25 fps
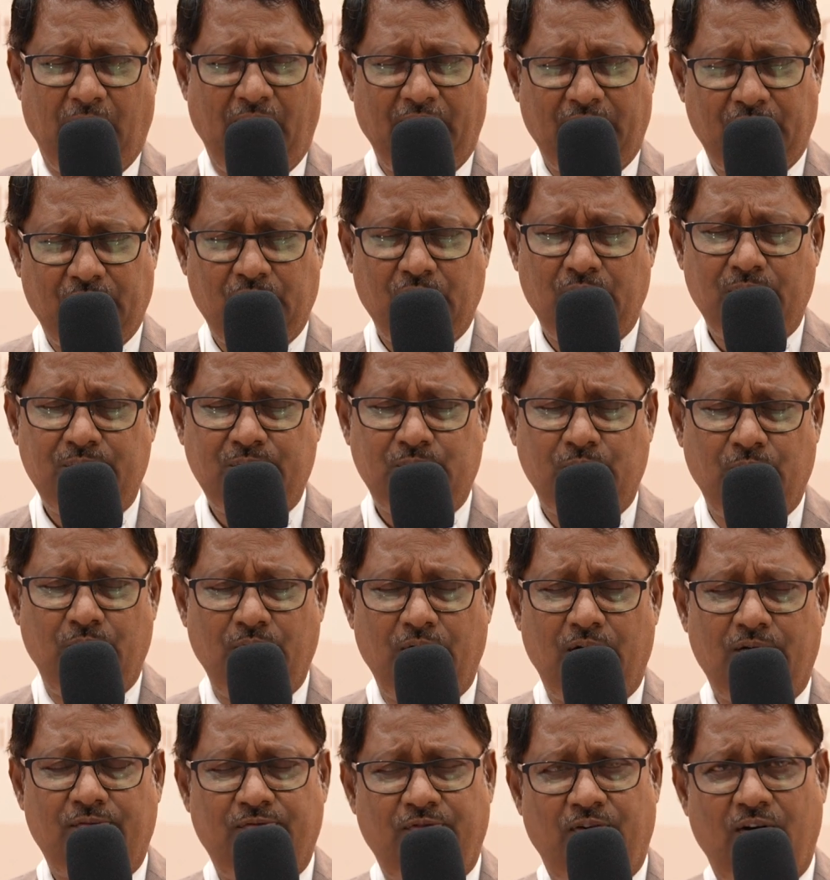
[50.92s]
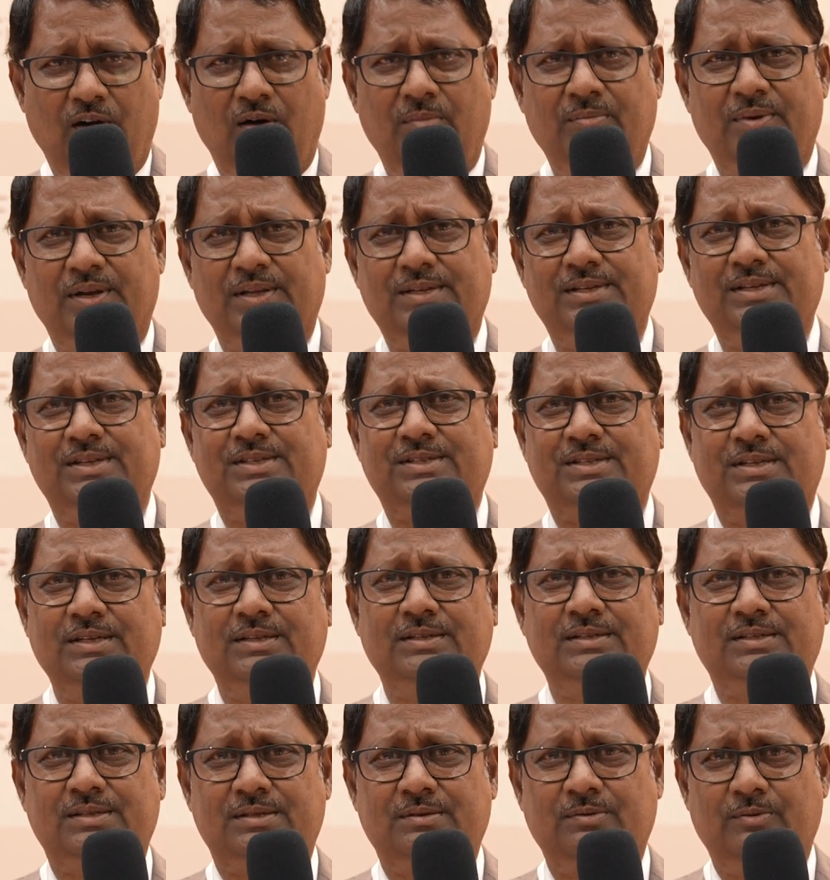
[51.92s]
microbes do not form
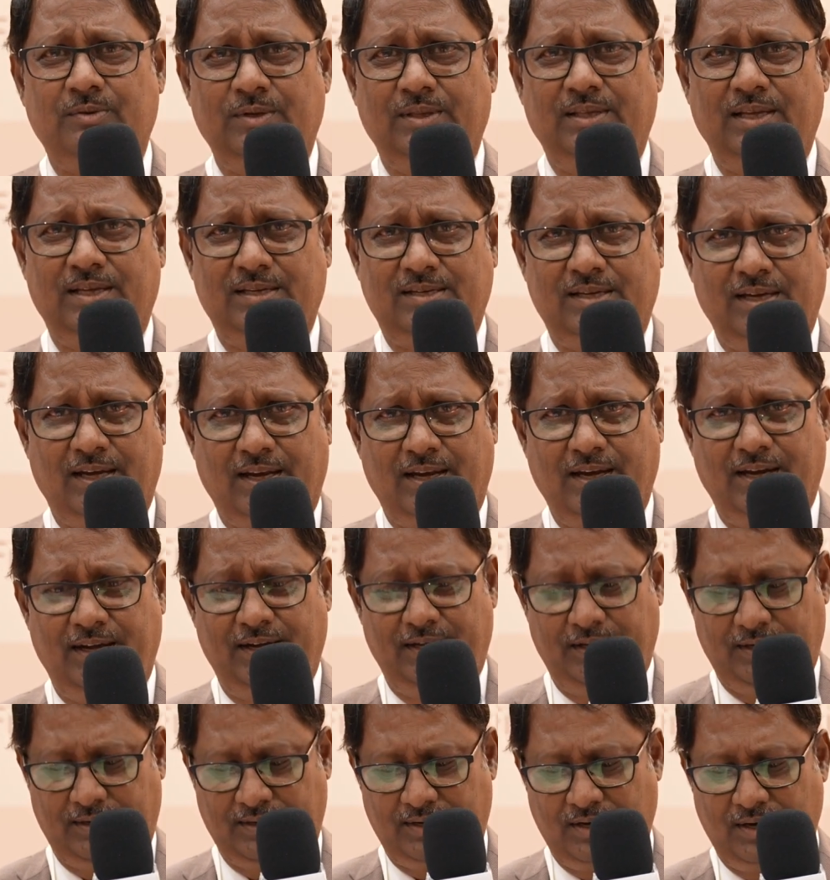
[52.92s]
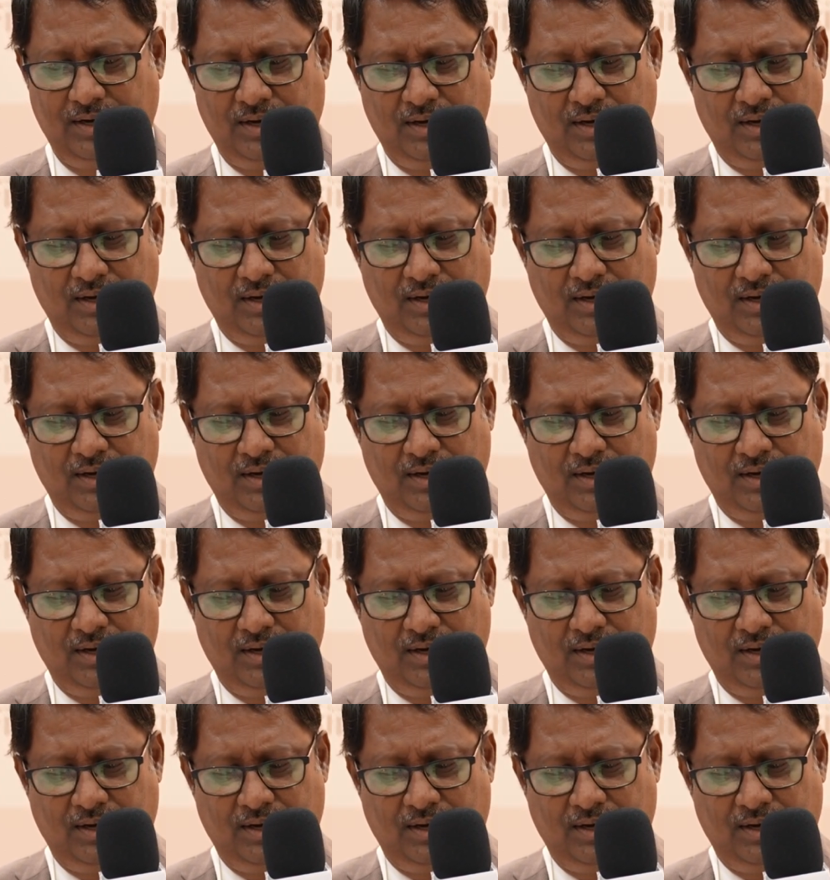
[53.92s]
resistance with that ingredient.